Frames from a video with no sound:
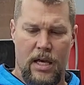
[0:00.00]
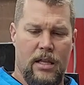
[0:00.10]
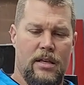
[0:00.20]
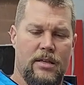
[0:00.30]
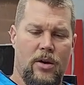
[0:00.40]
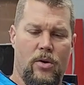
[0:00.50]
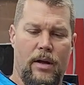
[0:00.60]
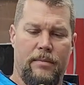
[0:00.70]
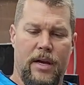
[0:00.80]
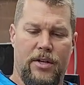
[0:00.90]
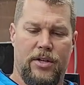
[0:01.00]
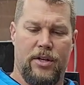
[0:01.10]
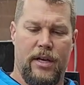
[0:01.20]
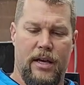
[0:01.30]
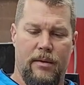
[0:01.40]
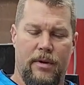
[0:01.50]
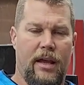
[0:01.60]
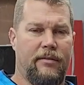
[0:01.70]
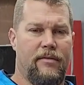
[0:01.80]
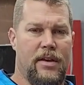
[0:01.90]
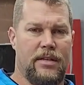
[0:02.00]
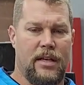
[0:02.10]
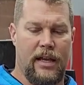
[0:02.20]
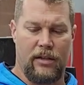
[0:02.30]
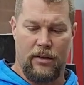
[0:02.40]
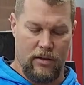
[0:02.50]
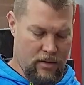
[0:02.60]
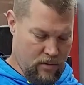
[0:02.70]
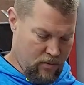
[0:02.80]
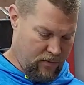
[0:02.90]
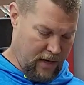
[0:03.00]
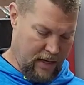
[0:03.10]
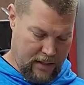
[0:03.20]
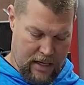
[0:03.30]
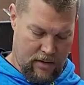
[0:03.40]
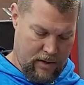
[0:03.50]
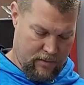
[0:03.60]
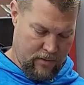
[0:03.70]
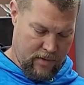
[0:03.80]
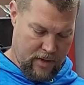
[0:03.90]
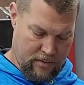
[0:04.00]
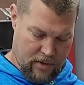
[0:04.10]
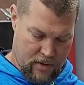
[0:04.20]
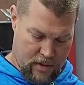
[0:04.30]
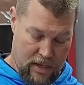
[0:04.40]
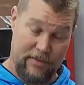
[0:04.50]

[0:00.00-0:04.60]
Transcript: This hole, I'm not sure yet. I'm gonna have to investigate and look. We'll figure out that when we come to it.